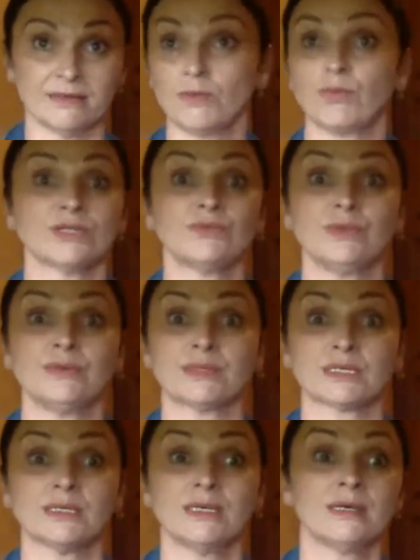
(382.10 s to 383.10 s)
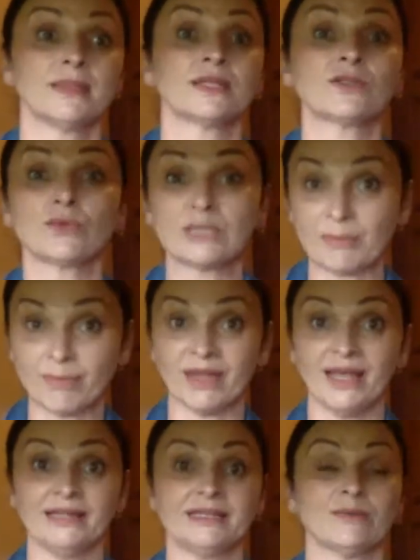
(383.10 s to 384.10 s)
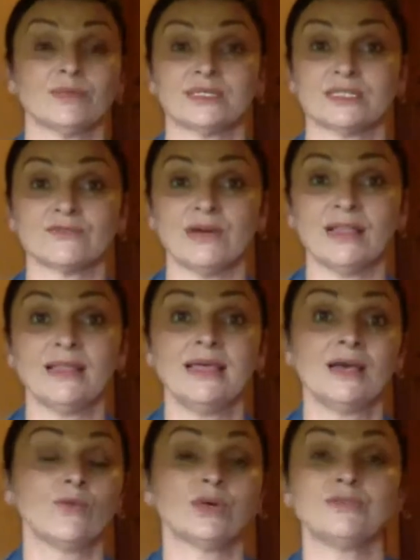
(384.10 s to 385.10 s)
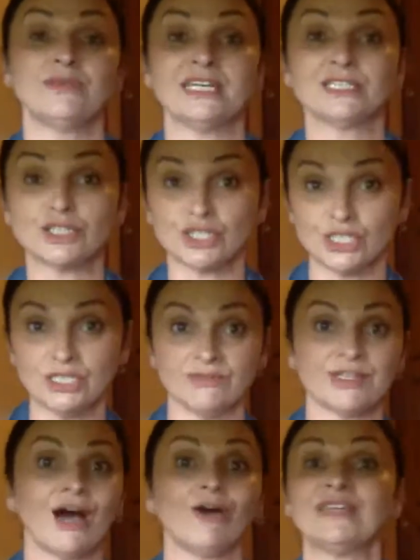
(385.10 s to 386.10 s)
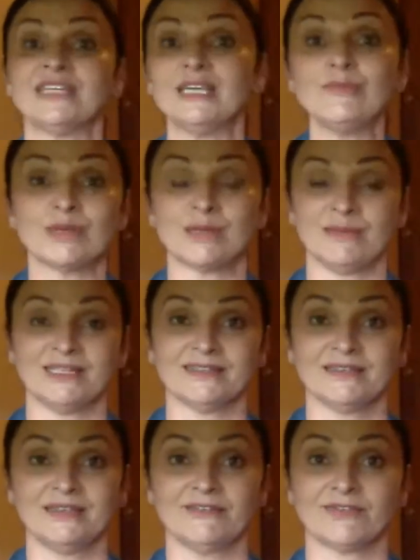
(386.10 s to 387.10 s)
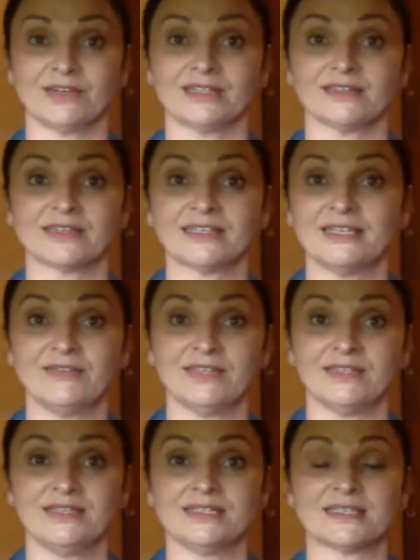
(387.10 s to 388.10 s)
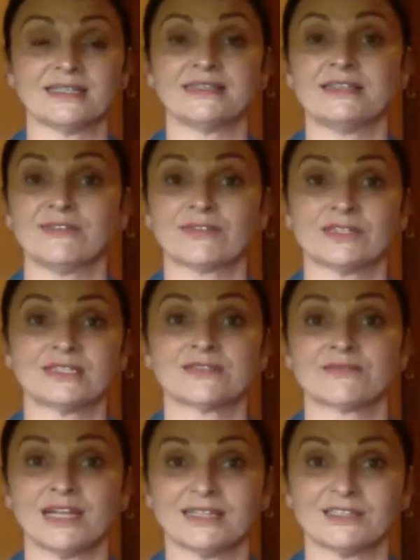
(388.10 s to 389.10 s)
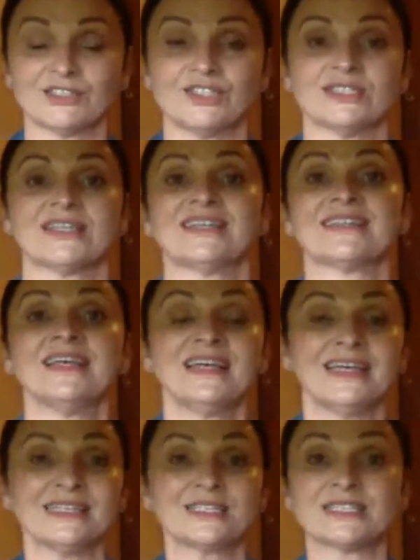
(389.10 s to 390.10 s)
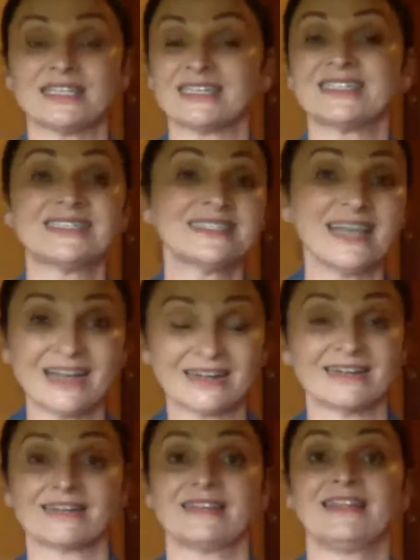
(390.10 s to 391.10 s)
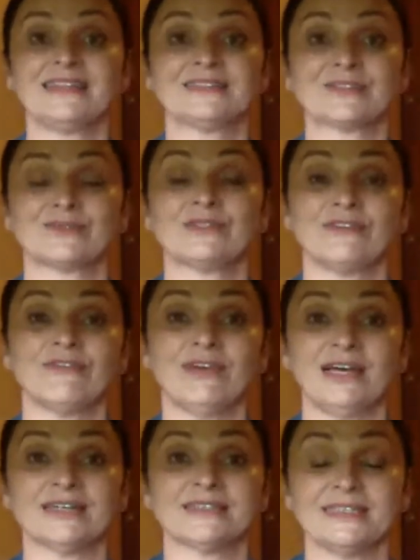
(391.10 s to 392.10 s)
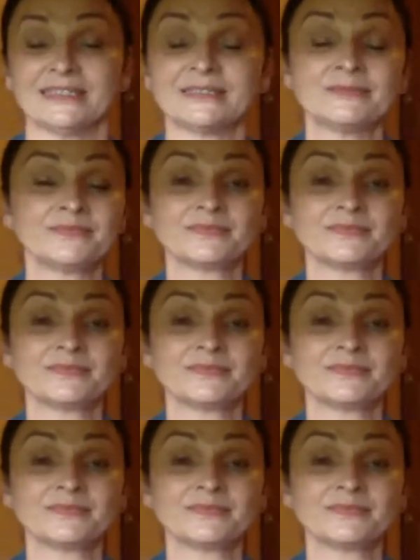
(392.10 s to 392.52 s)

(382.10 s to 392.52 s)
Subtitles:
what we were not only planning, but as well what we achieved, how we implemented different activities and different strategies. And it's exactly related to the fact that